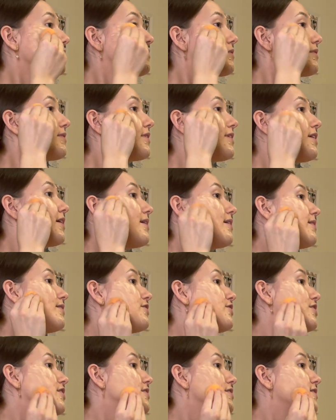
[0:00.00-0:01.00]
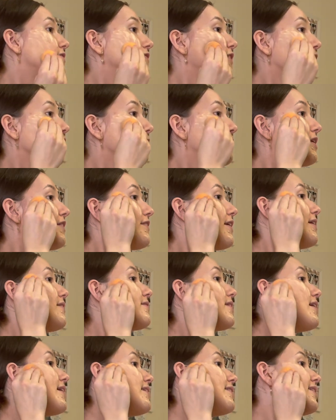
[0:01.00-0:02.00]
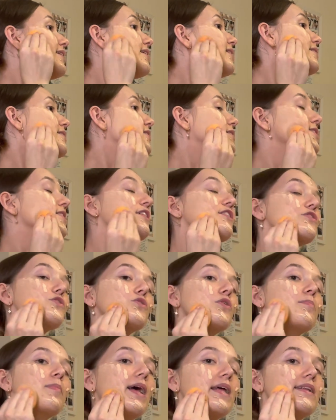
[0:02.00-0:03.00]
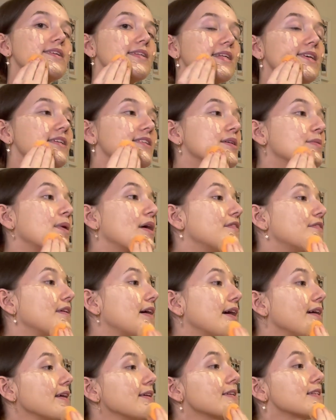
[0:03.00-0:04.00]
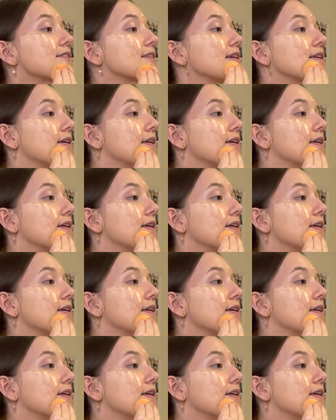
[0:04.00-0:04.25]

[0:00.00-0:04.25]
I just follow it around like this until it's all blended into my face.